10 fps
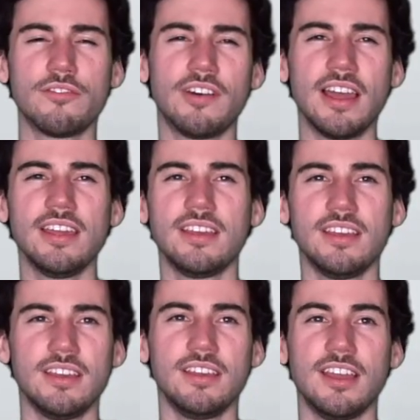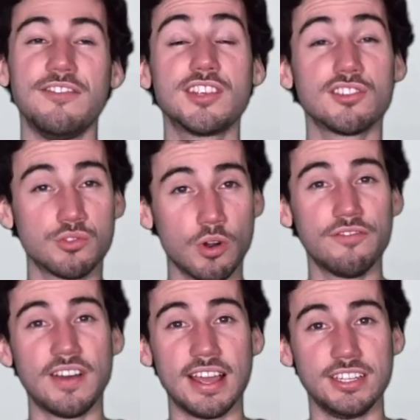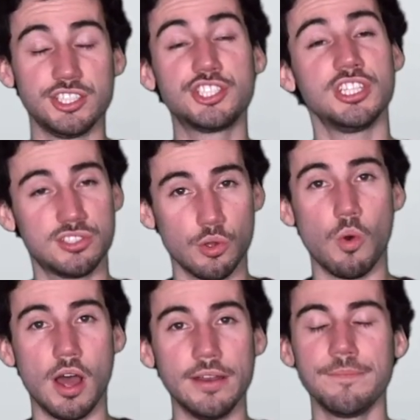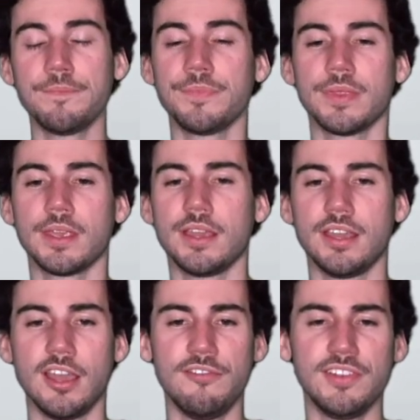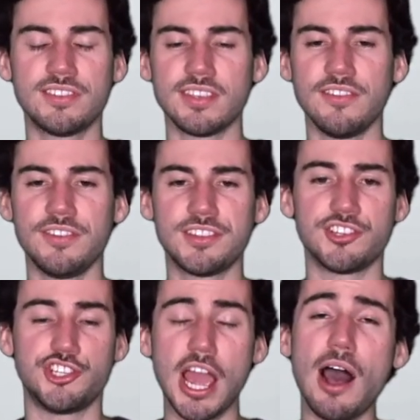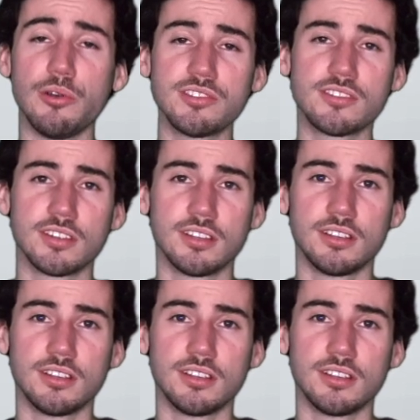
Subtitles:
fight. If it's a sword fight, she's the one. If it's a joust,